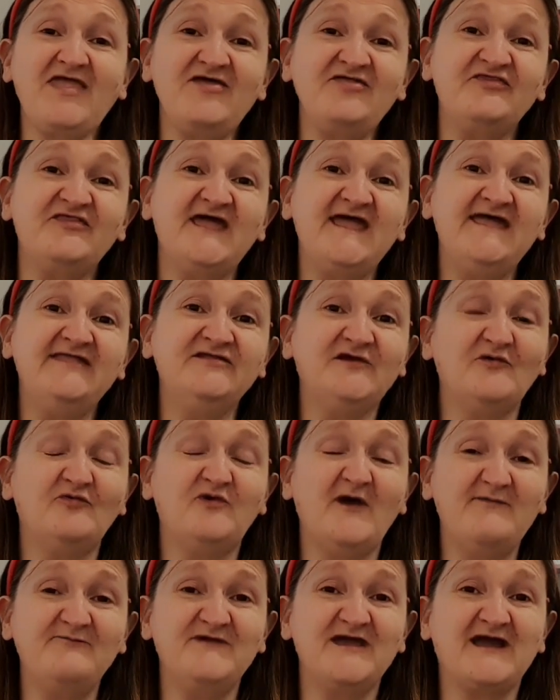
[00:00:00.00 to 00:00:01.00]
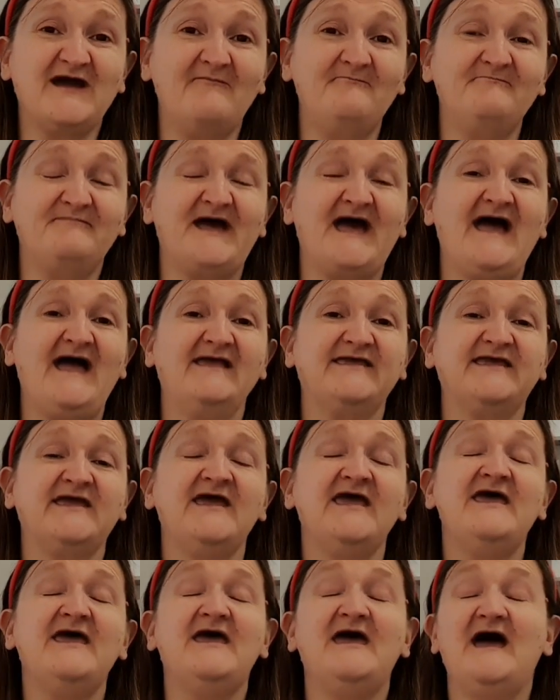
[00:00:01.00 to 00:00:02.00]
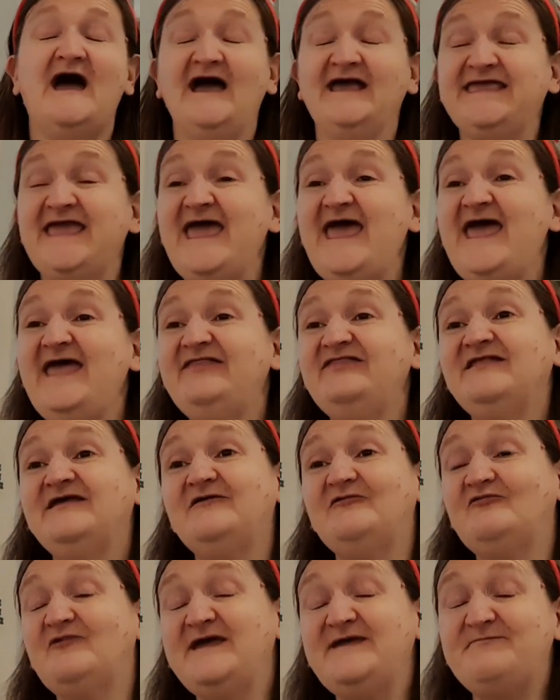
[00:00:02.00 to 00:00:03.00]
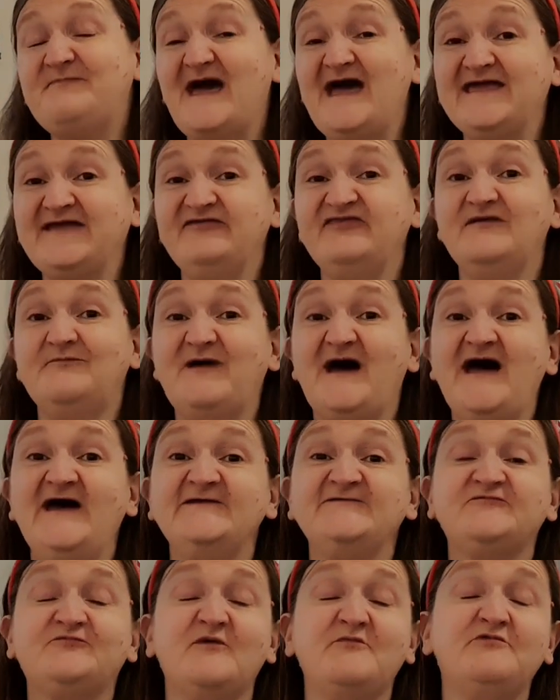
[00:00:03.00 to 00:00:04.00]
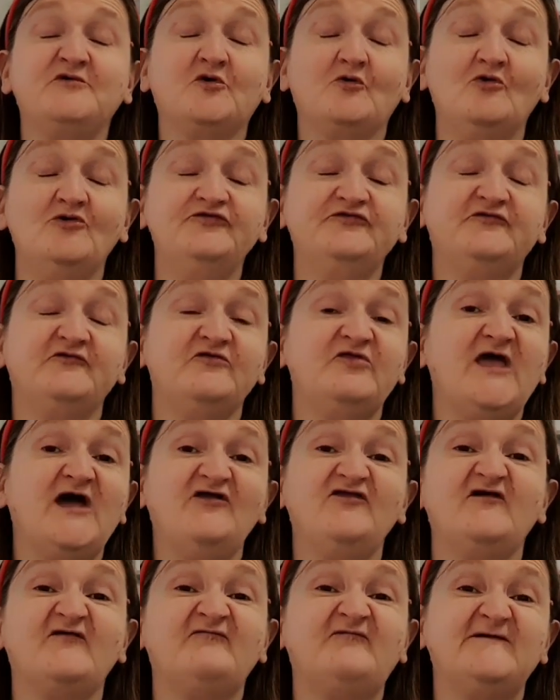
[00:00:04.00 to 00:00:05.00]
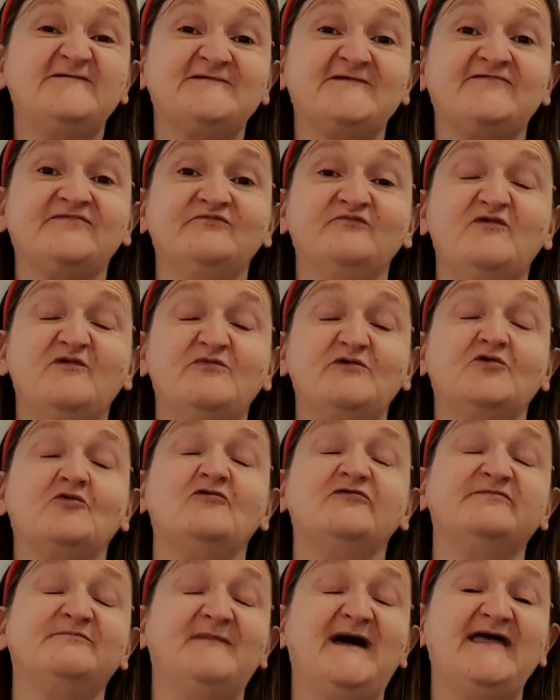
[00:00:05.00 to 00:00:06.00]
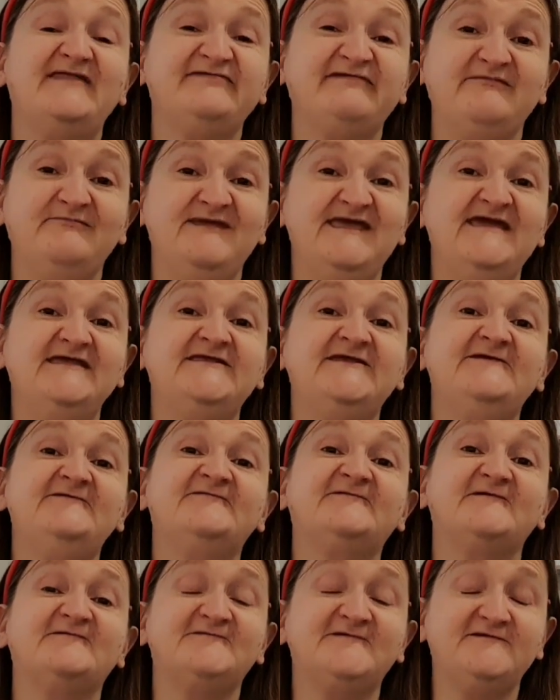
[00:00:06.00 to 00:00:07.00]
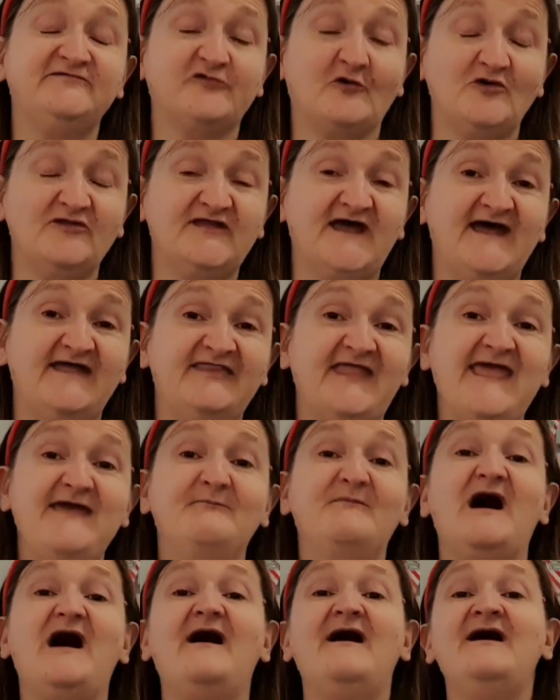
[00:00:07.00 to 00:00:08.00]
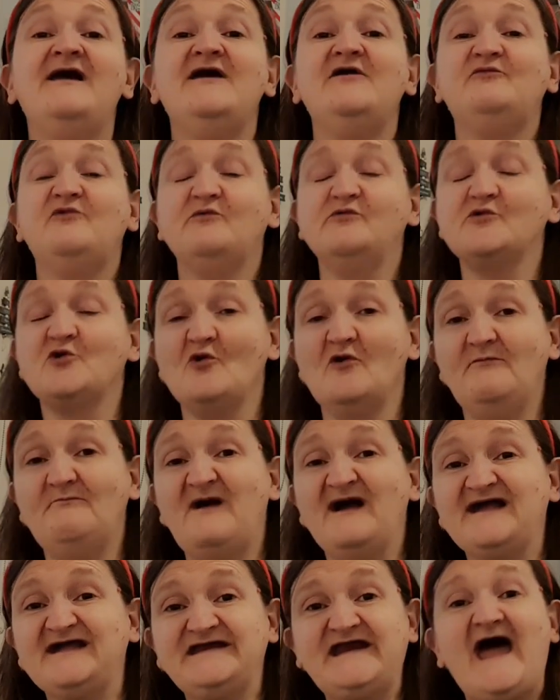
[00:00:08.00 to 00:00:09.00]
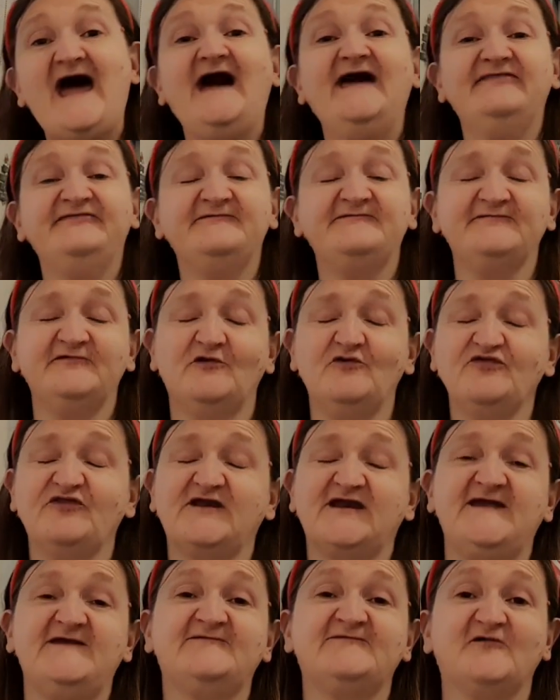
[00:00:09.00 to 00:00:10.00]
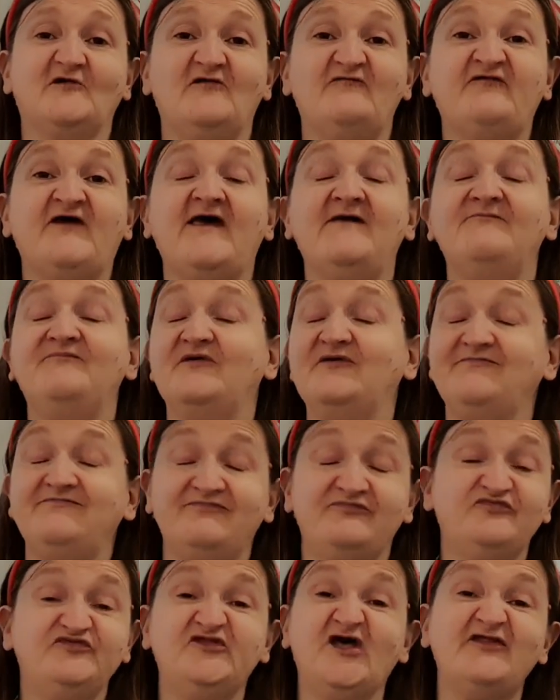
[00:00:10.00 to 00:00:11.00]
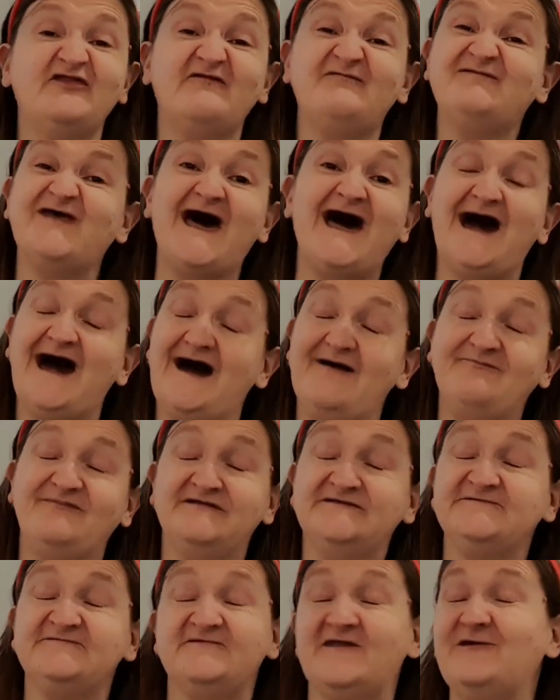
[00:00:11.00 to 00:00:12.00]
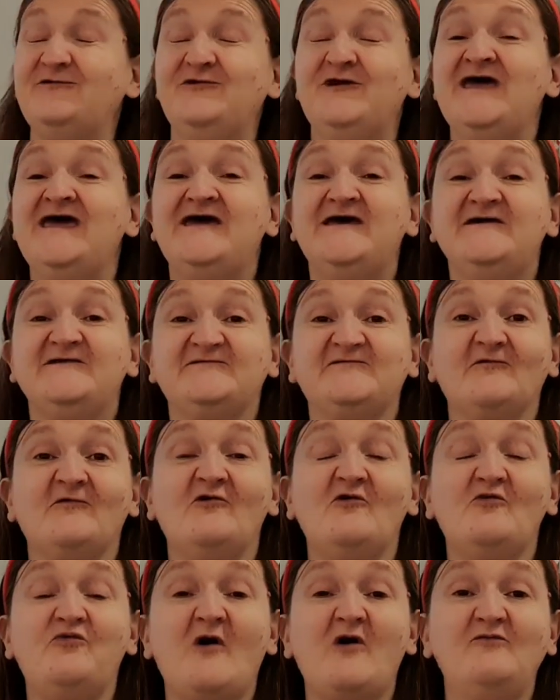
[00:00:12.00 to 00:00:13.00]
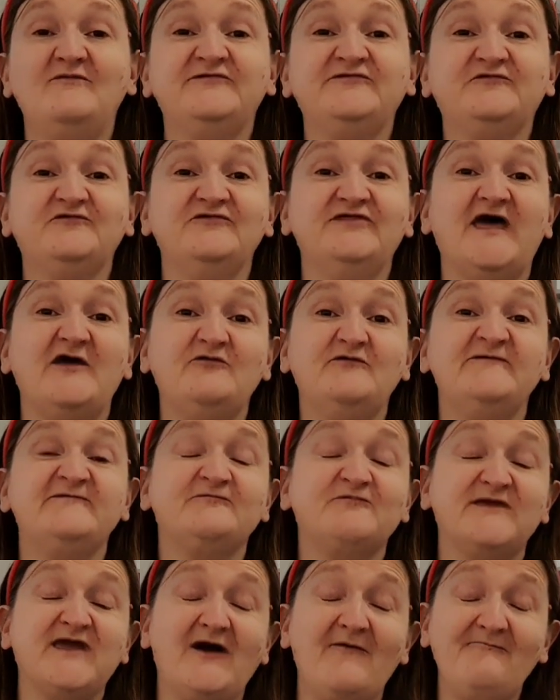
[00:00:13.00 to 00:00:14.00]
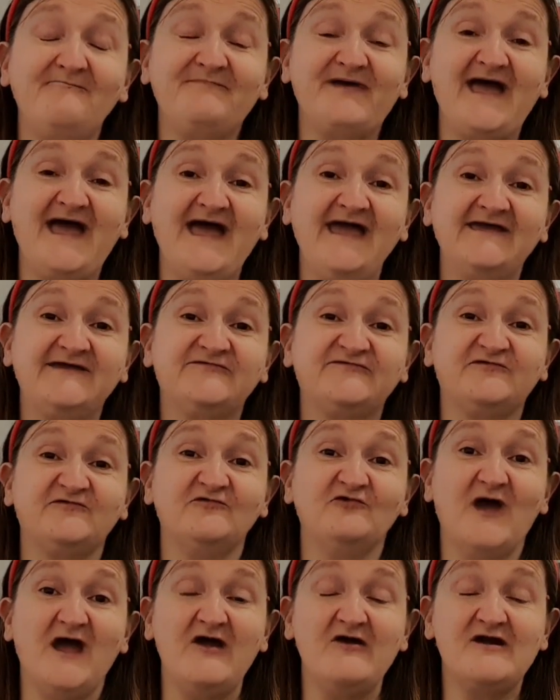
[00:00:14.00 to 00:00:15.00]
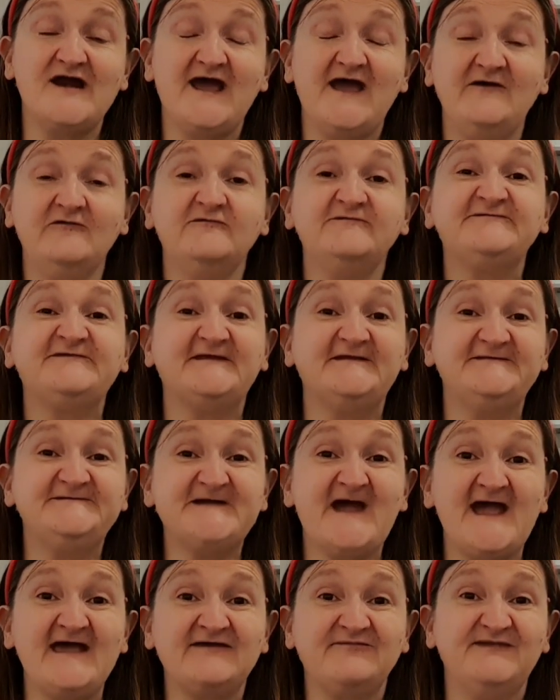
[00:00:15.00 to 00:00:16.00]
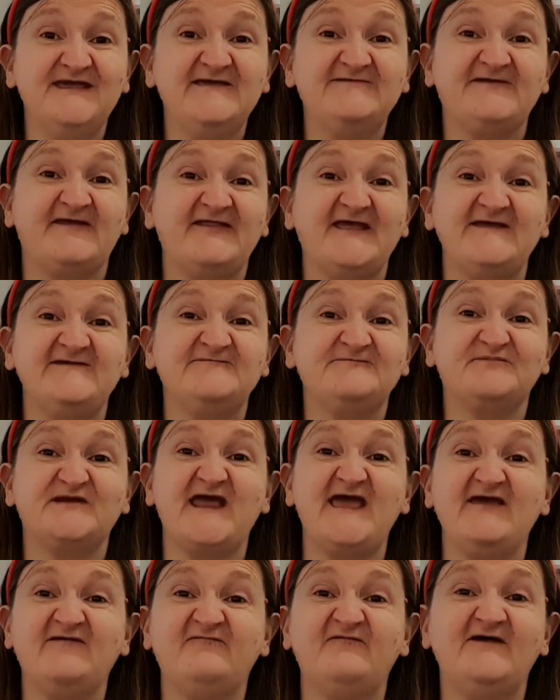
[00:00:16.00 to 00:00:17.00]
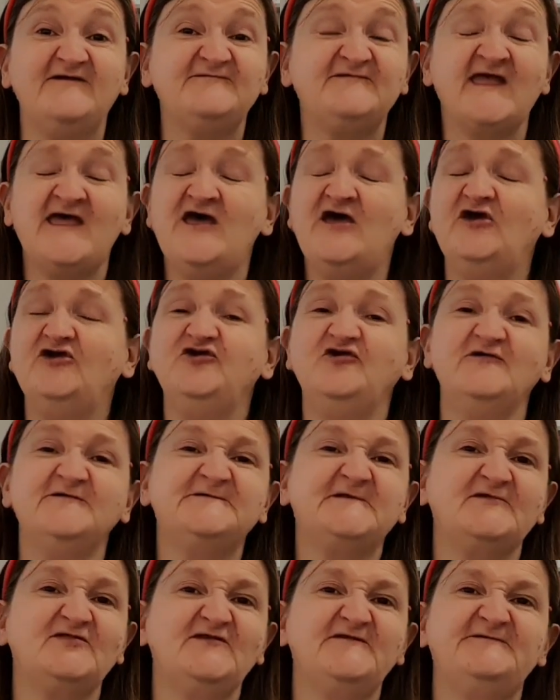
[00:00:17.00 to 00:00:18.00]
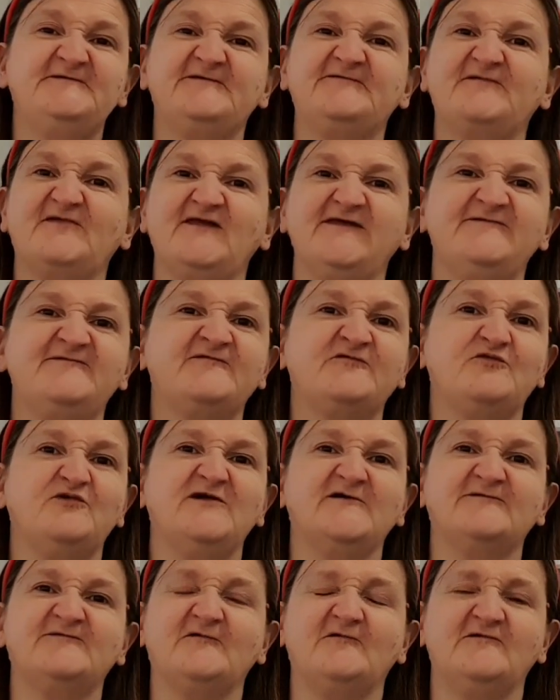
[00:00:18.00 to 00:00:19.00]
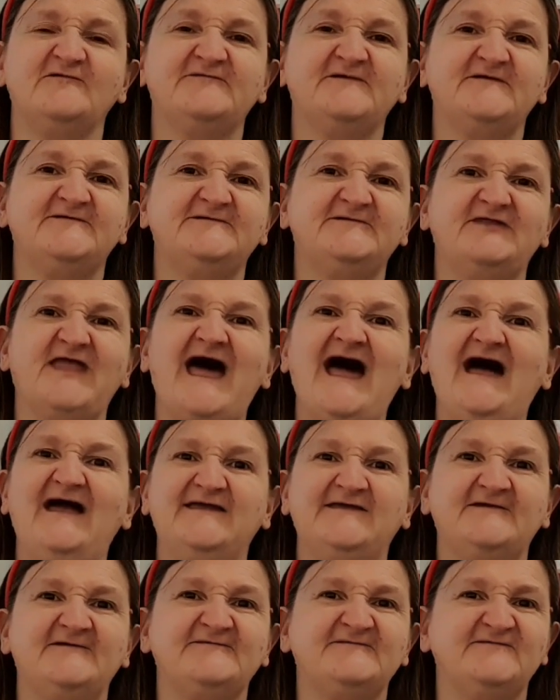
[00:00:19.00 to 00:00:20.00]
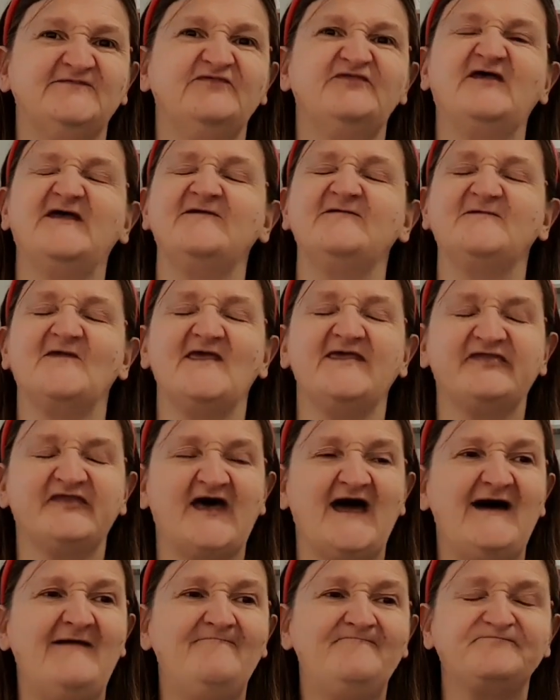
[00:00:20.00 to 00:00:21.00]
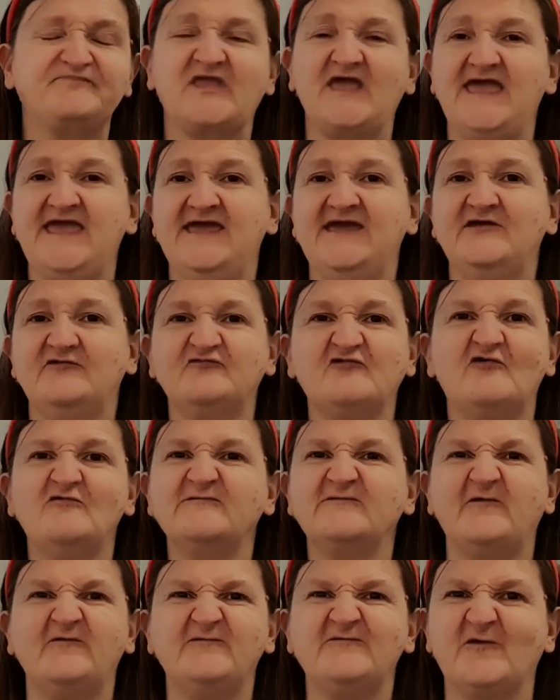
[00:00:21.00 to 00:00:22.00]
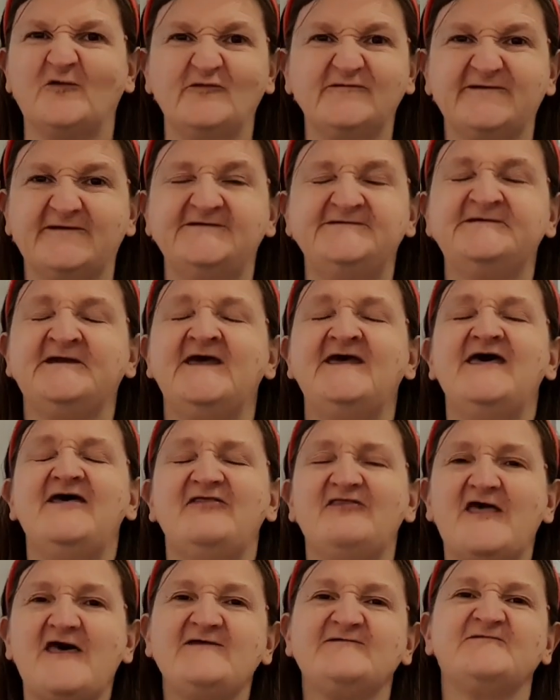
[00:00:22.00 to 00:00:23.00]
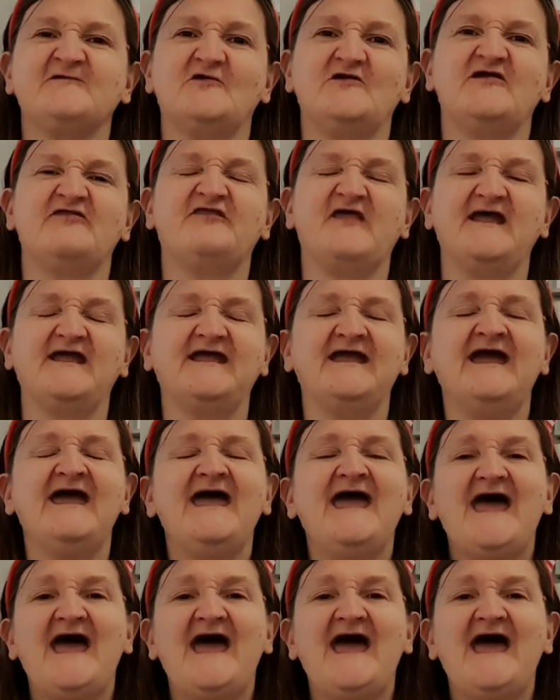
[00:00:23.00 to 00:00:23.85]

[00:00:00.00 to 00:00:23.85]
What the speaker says: Then, when we come back, again, way back in the past, we would go and do the other visiting. We would go to my Auntie Mary's to see Donna and Emma. We would go to my gran's and all the rest of it. But none of that happens now. So what we do now is we come back to our house. Jack makes a nice breakfast, usually just like square sausage and haggis and things like that. Rolls on sausage, that sort of thing.